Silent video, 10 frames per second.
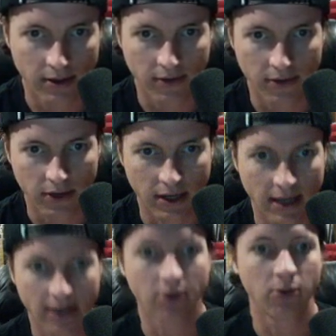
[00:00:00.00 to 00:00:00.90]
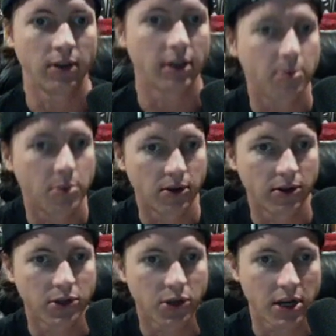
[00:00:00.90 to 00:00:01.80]
If you're looking at only a computer
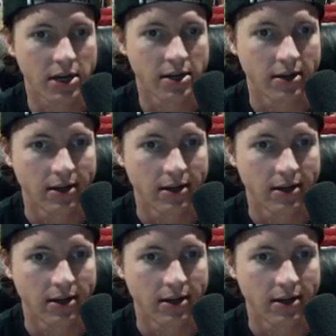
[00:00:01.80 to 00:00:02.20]
screen.